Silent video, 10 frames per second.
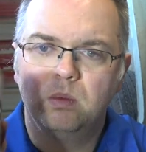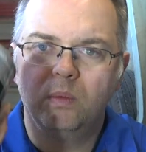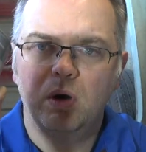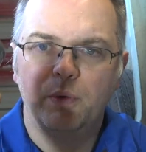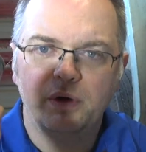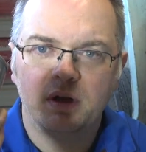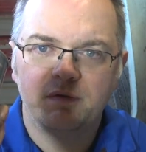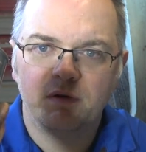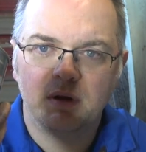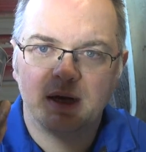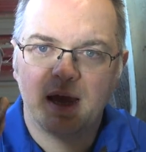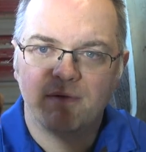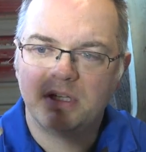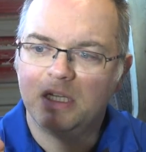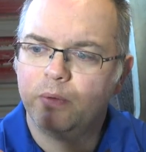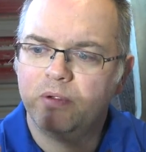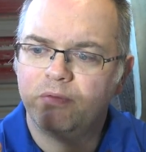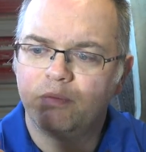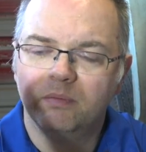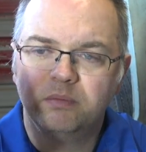why don't we just fill that cavity
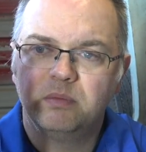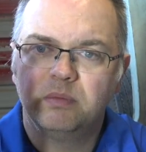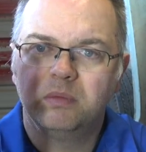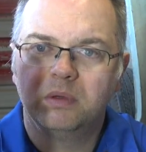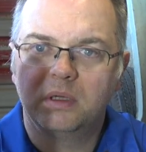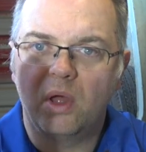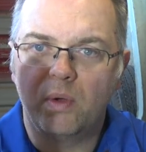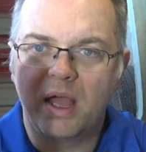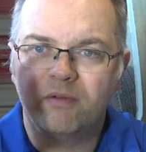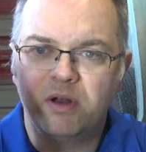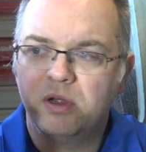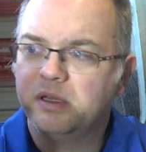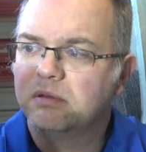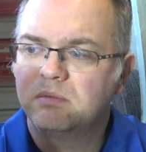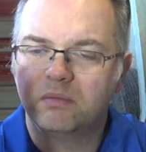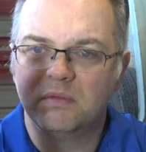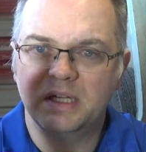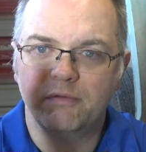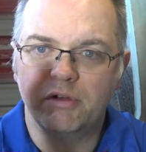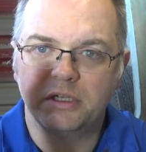with cold galvanized
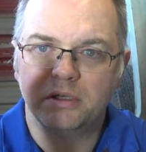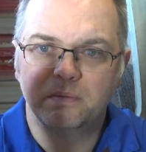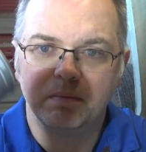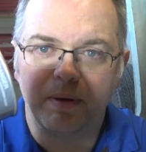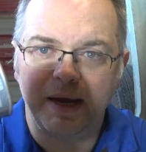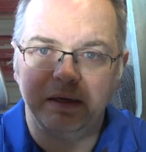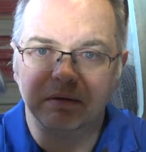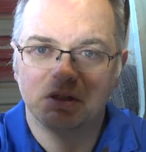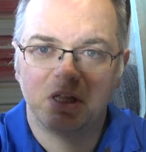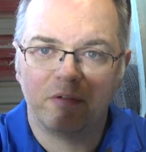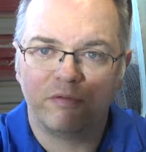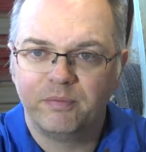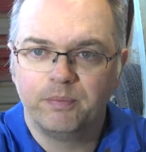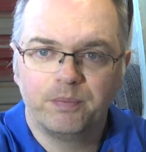zinc rich paint stuff.